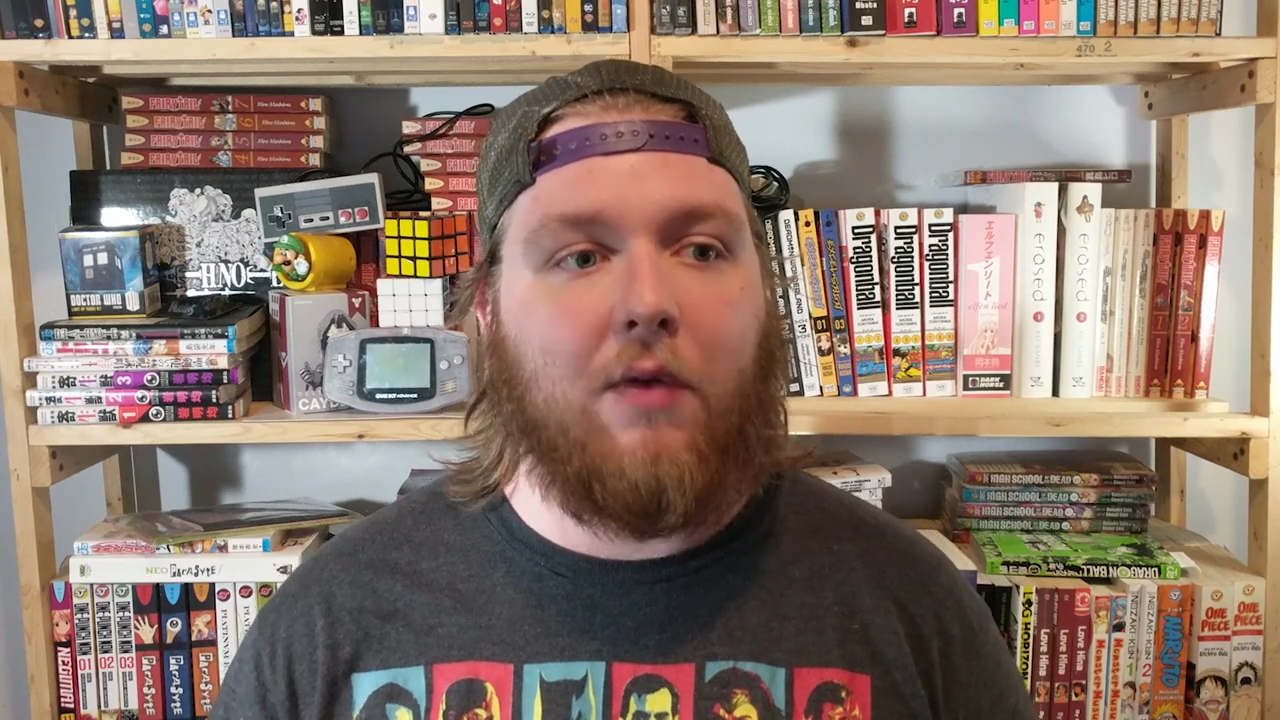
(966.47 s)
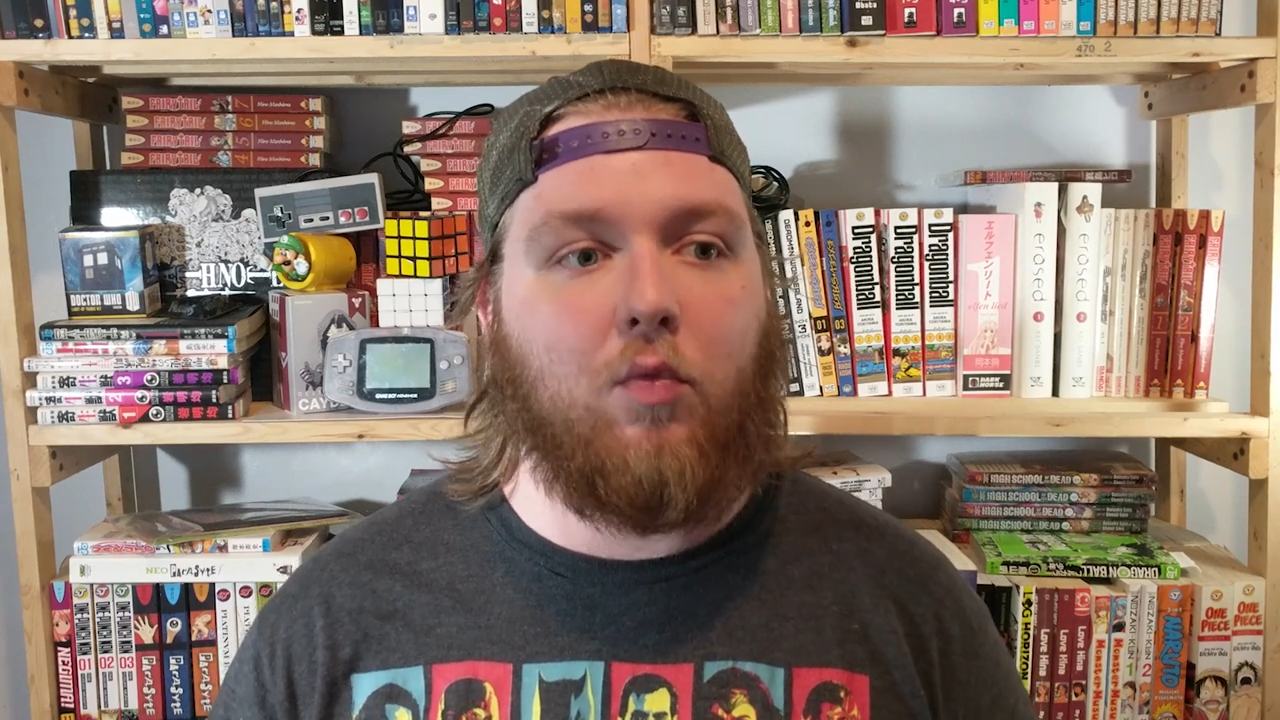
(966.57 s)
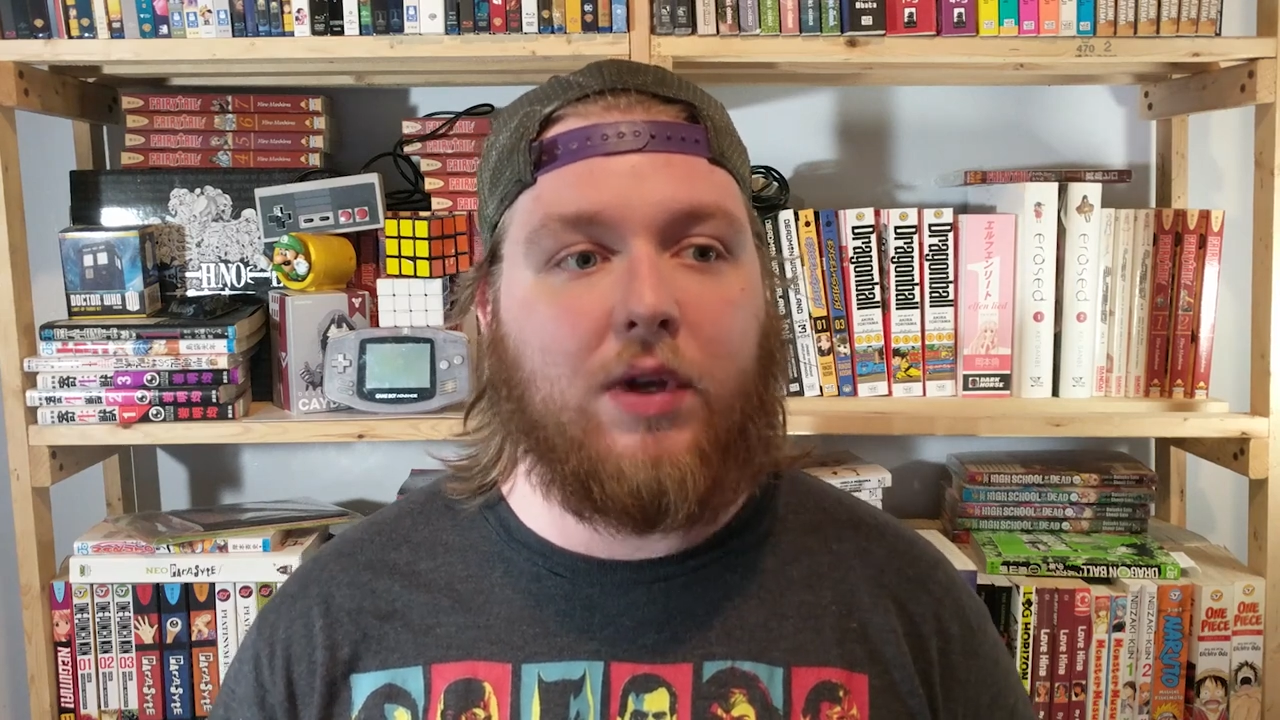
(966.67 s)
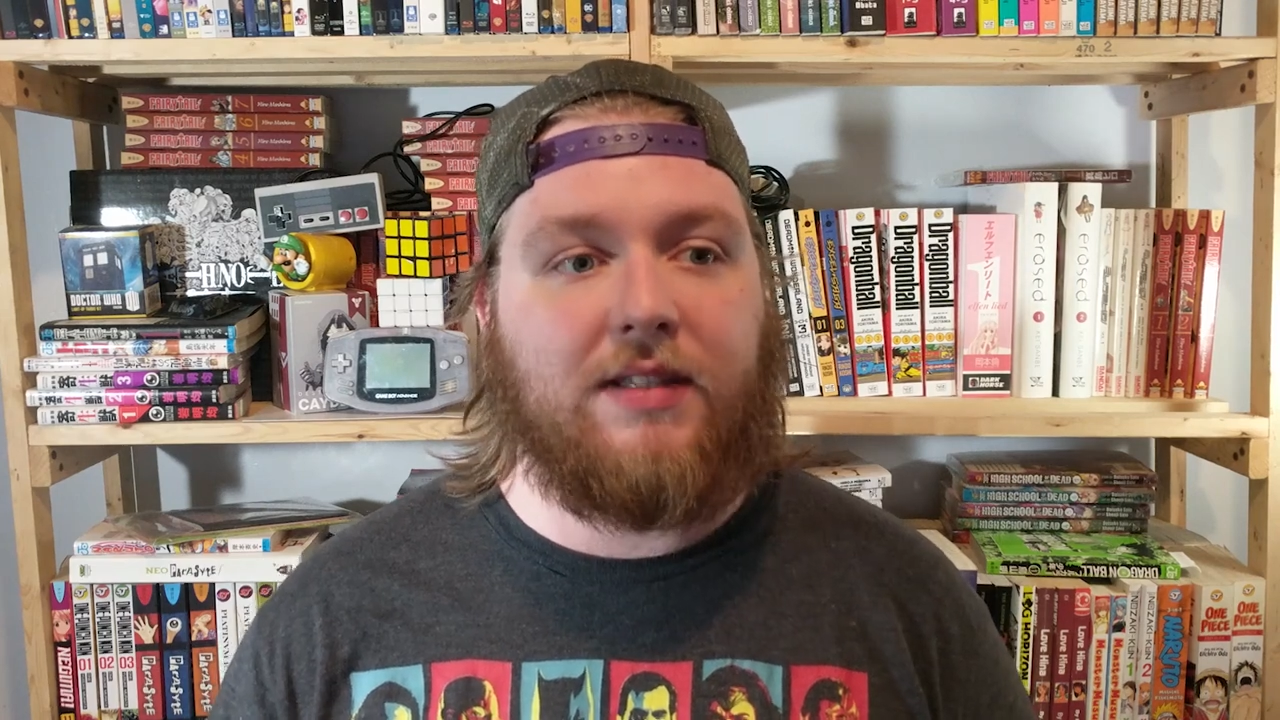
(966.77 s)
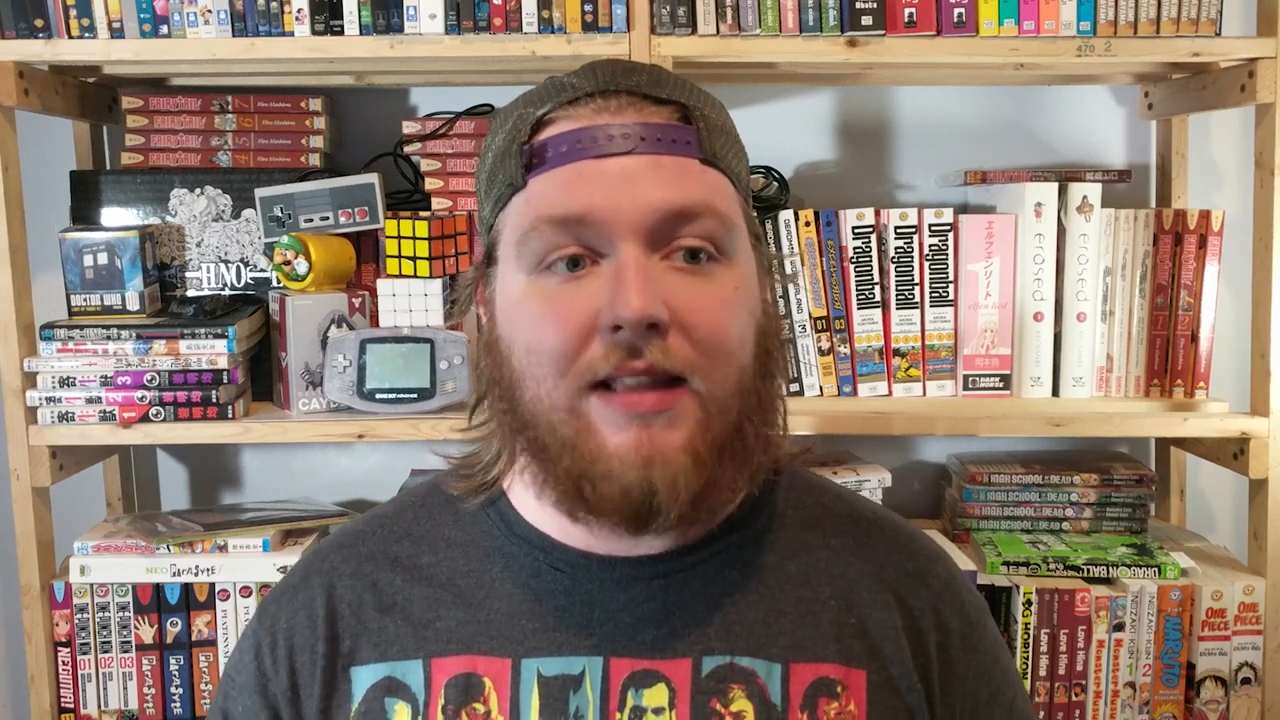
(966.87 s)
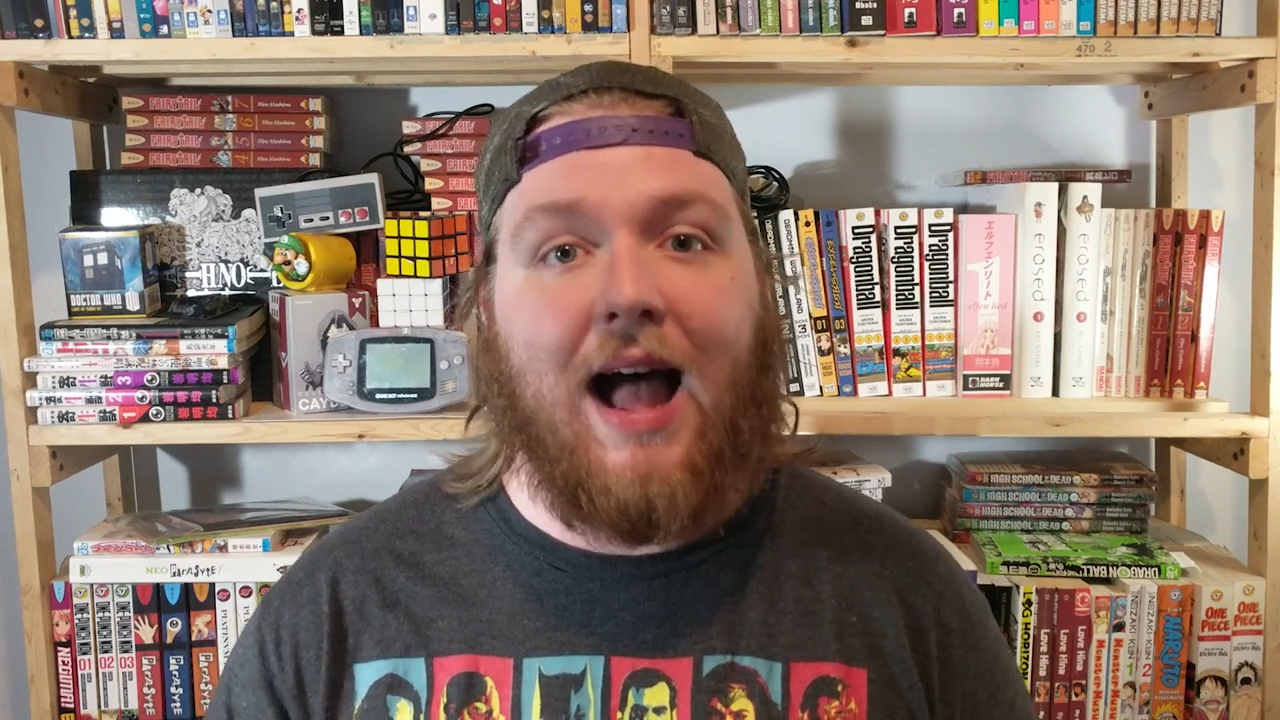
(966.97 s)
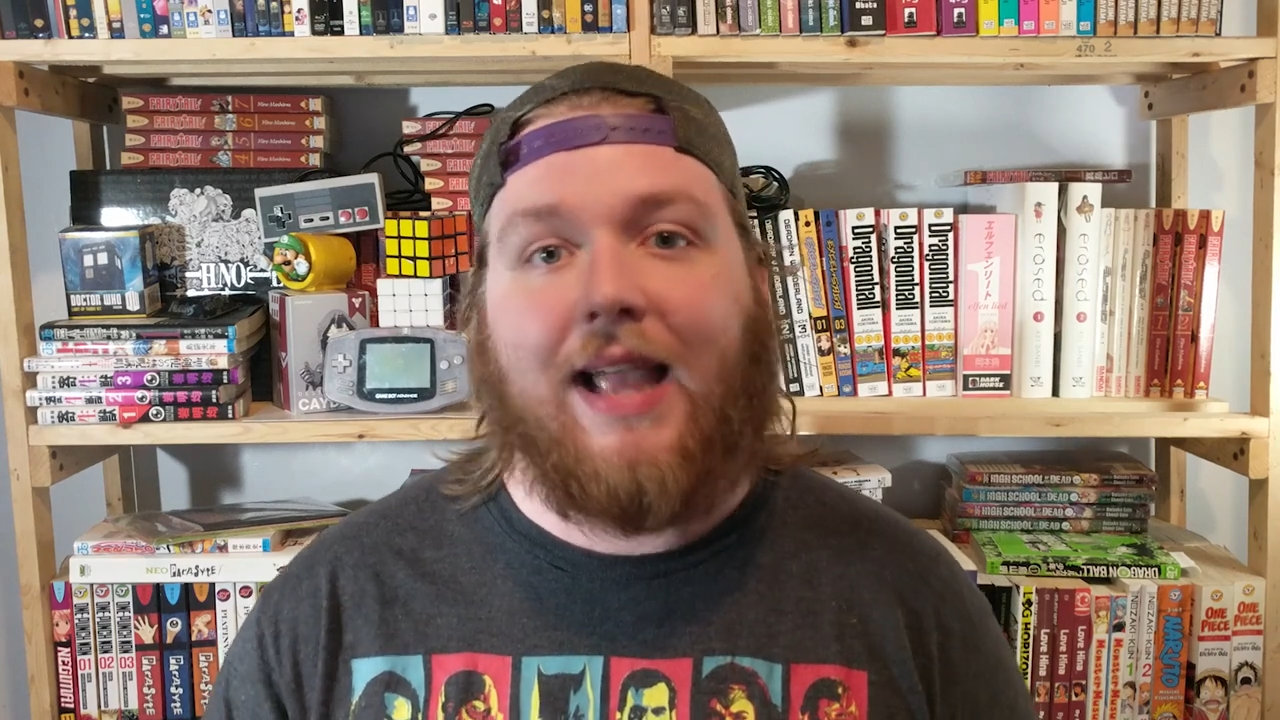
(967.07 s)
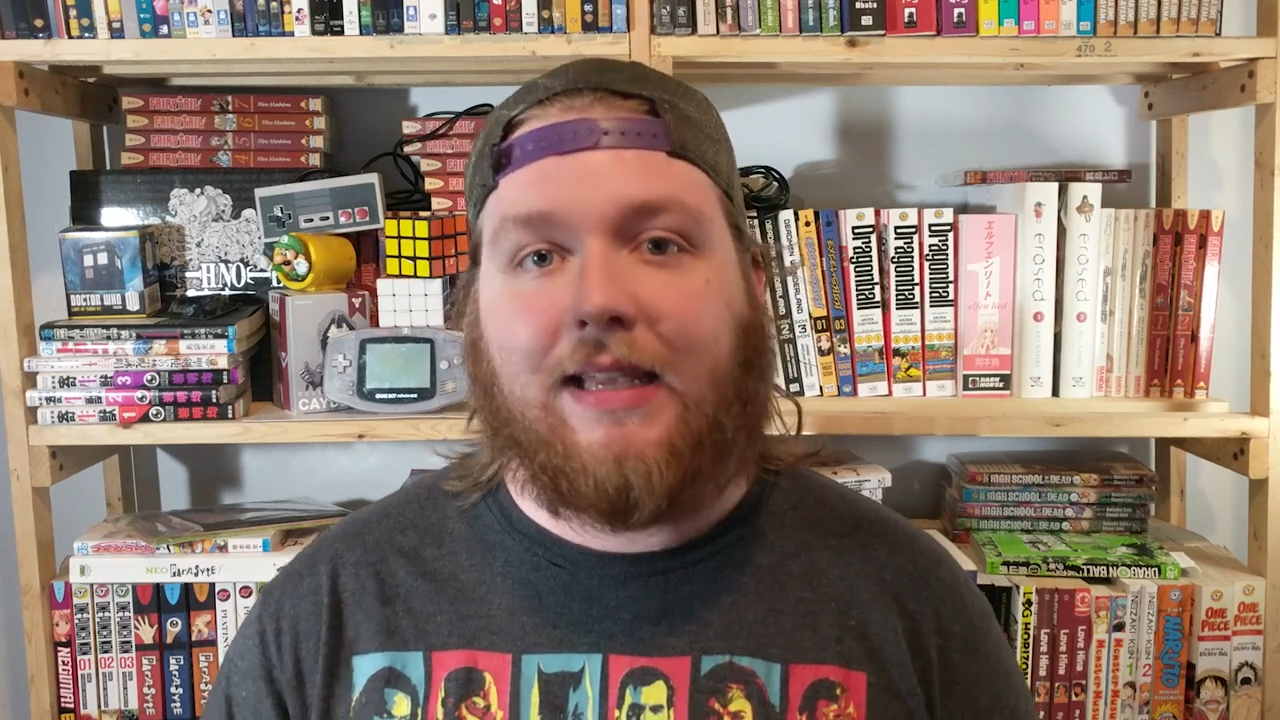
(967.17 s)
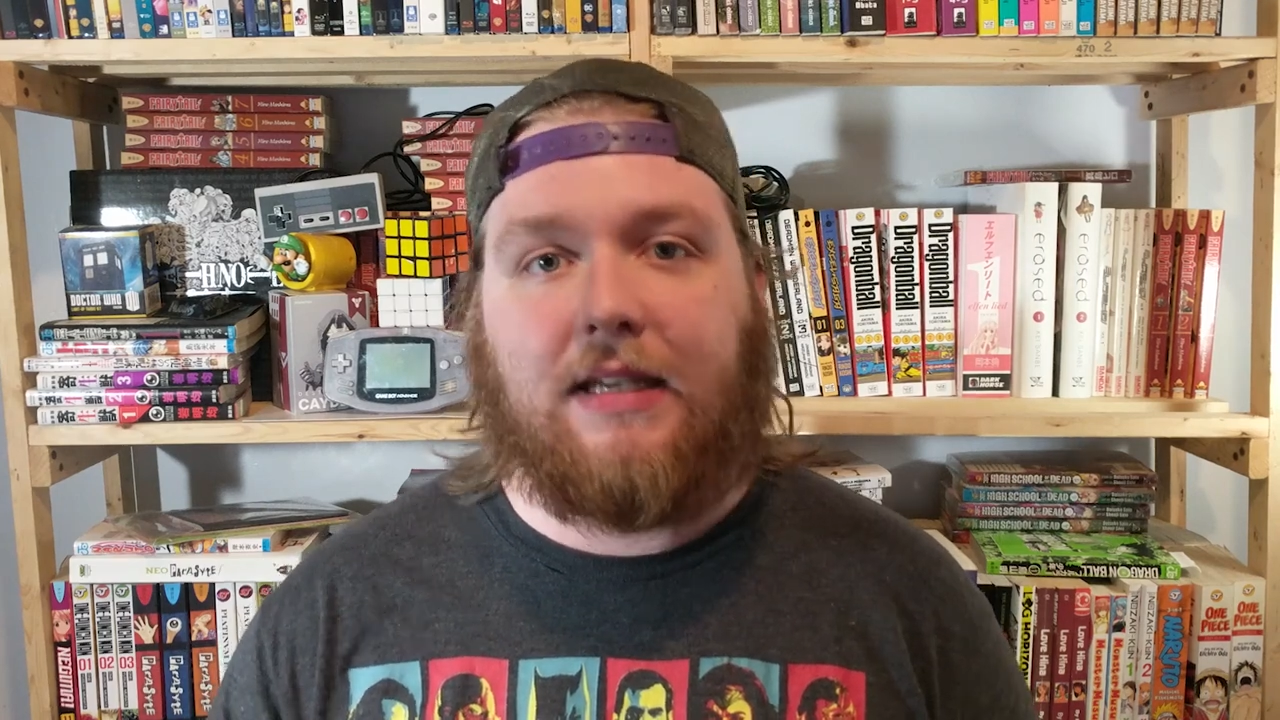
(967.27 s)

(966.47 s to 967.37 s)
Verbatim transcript: it was not